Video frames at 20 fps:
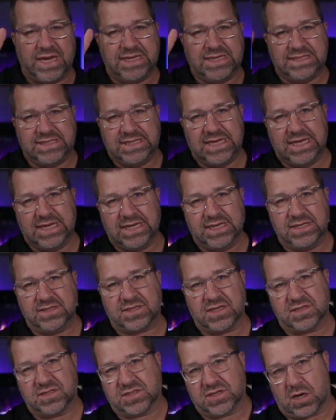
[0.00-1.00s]
Ds
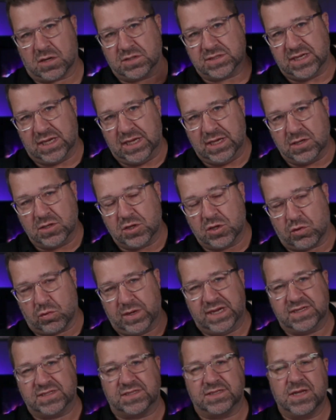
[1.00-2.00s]
start to
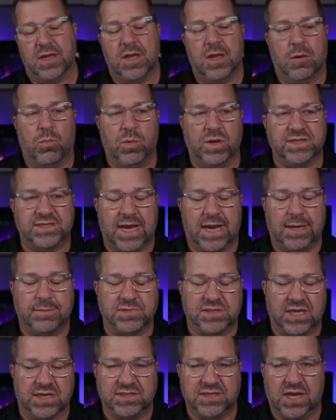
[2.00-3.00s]
increase when times
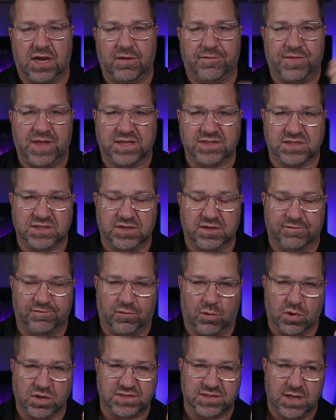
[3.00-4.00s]
get tough. That's
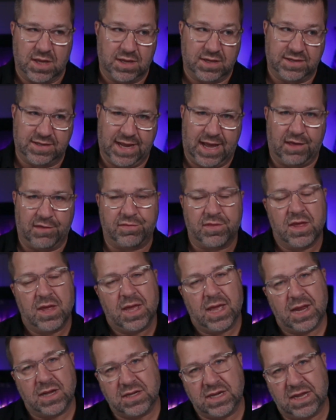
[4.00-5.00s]
divorce, death,
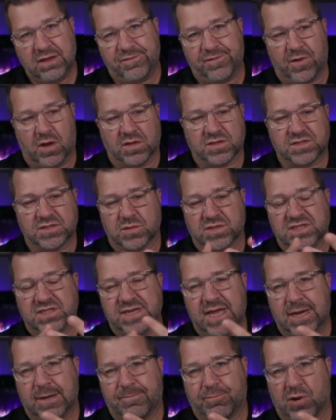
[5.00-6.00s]
and default. So
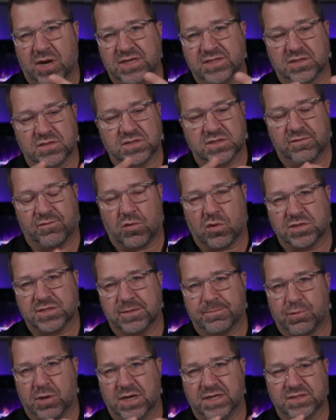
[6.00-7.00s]
estate appraisals, divorce
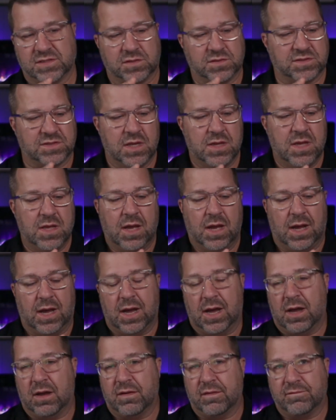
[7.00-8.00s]
appraisals,
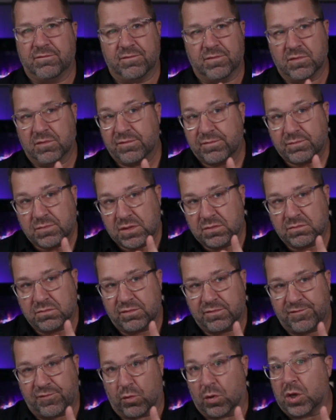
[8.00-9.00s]

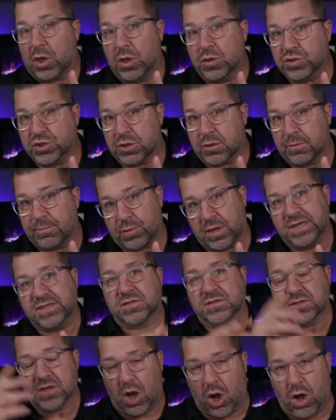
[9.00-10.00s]
foreclosure
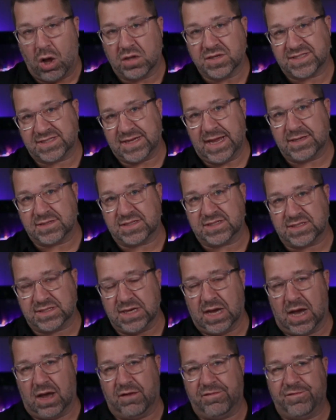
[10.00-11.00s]
appraisals, all sad
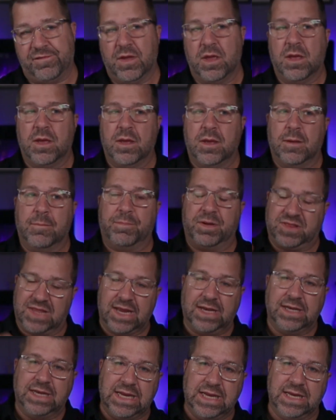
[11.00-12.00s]
stuff, but
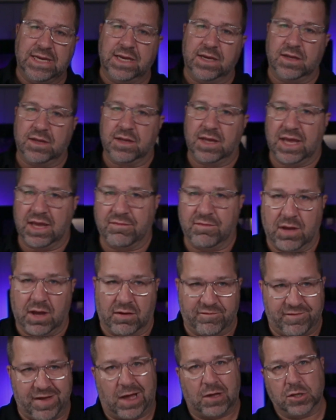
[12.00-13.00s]
they need
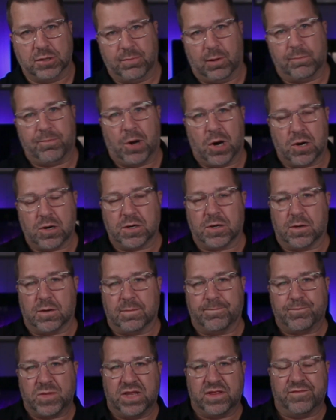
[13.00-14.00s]
a valuable partner
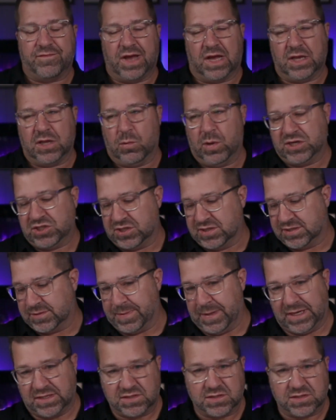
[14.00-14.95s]
in the valuation space.